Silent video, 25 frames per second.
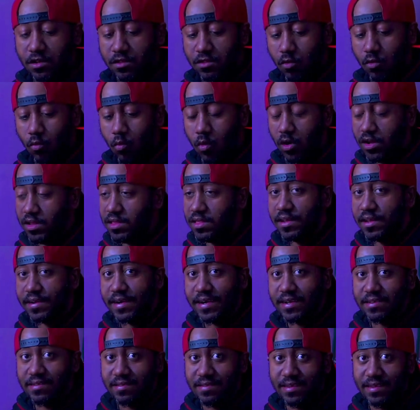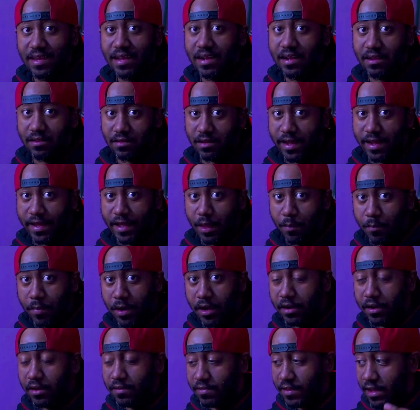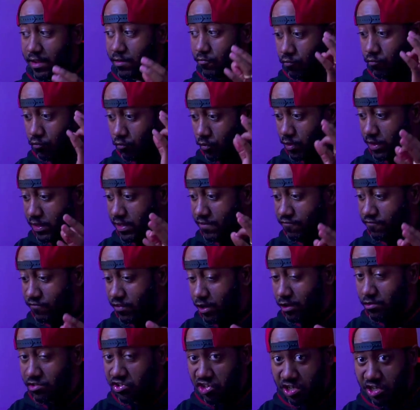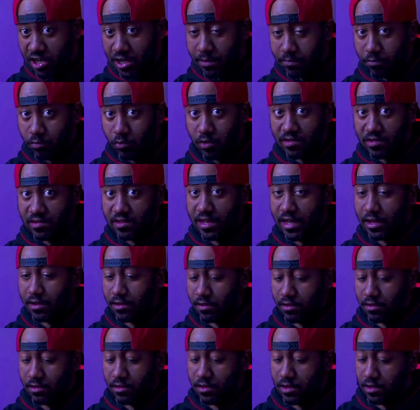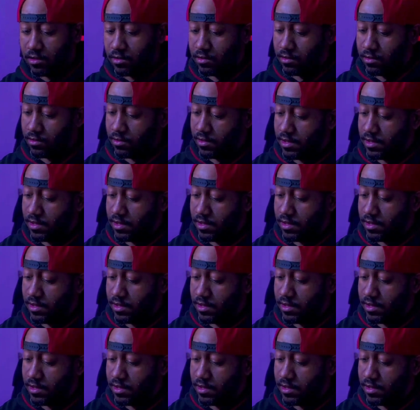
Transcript: The one thing I didn't like about it that really felt cheap was that the